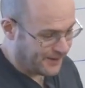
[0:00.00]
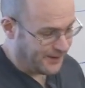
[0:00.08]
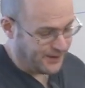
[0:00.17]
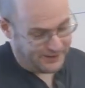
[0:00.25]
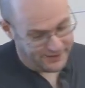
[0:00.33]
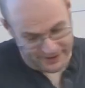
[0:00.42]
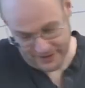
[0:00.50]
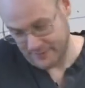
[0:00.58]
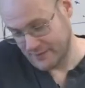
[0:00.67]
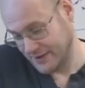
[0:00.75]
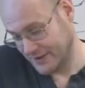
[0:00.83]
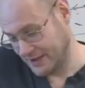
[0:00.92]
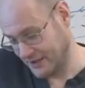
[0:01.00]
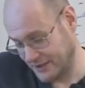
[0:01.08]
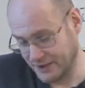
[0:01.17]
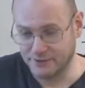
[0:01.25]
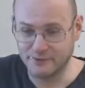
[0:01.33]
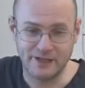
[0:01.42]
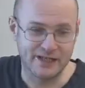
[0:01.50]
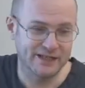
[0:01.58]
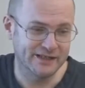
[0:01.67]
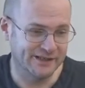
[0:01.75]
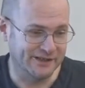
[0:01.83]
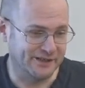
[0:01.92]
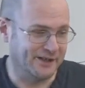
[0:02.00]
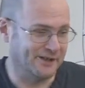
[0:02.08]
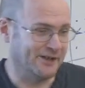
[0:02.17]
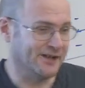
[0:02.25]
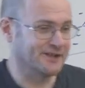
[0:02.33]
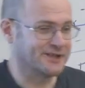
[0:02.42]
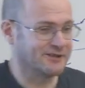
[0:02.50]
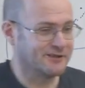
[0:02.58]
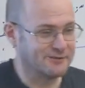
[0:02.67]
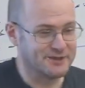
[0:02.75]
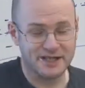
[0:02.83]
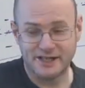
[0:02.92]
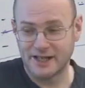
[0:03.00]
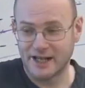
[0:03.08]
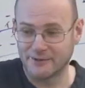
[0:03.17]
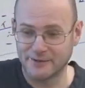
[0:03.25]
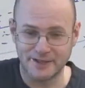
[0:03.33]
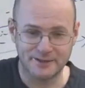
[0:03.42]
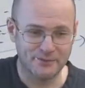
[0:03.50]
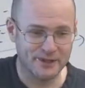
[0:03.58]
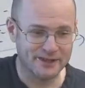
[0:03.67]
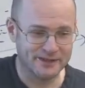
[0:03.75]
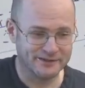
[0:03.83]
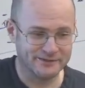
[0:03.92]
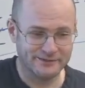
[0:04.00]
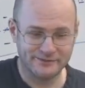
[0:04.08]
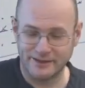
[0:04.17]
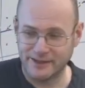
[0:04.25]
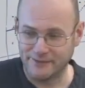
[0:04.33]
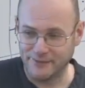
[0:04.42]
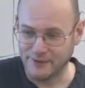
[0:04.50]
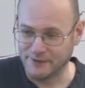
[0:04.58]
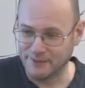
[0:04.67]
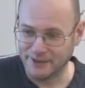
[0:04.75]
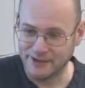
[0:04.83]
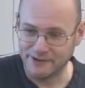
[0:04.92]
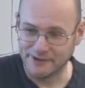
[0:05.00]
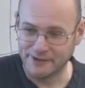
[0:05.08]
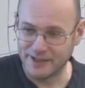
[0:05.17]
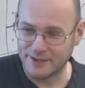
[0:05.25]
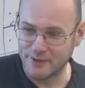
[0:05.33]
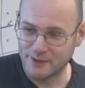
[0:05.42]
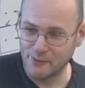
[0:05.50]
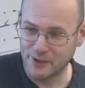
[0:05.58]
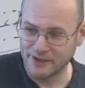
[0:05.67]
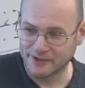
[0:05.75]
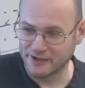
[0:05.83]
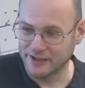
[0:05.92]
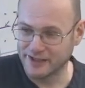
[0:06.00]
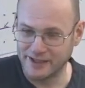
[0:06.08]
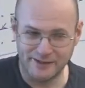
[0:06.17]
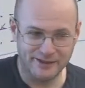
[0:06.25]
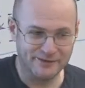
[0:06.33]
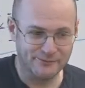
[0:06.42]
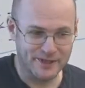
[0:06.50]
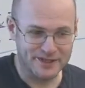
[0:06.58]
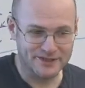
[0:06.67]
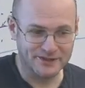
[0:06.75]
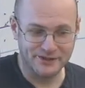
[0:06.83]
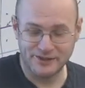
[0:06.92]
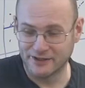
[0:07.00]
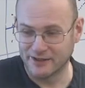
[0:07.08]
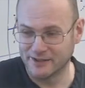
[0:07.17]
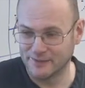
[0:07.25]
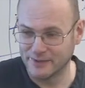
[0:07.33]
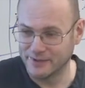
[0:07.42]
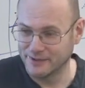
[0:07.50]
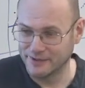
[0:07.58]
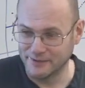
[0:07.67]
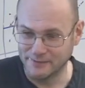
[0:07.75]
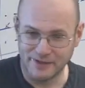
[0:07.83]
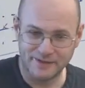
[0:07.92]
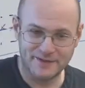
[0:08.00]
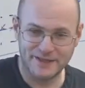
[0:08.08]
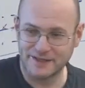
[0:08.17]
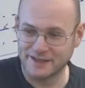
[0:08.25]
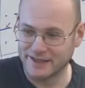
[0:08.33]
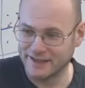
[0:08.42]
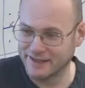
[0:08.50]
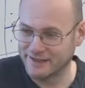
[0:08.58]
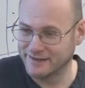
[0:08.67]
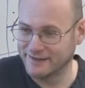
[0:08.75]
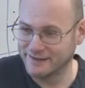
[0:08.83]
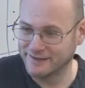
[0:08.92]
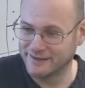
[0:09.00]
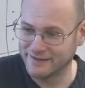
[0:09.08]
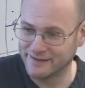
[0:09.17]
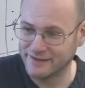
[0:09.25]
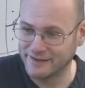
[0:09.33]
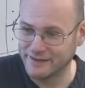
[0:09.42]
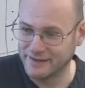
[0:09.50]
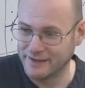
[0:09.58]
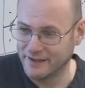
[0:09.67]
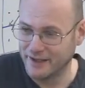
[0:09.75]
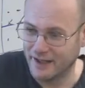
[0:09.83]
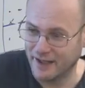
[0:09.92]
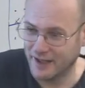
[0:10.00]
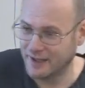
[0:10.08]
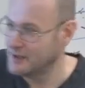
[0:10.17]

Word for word: and then they might say, so what? And, and the answer I would say now is, well, if you'd have been doing this when WannaCry hit Western Europe, you might have seen that. Uh,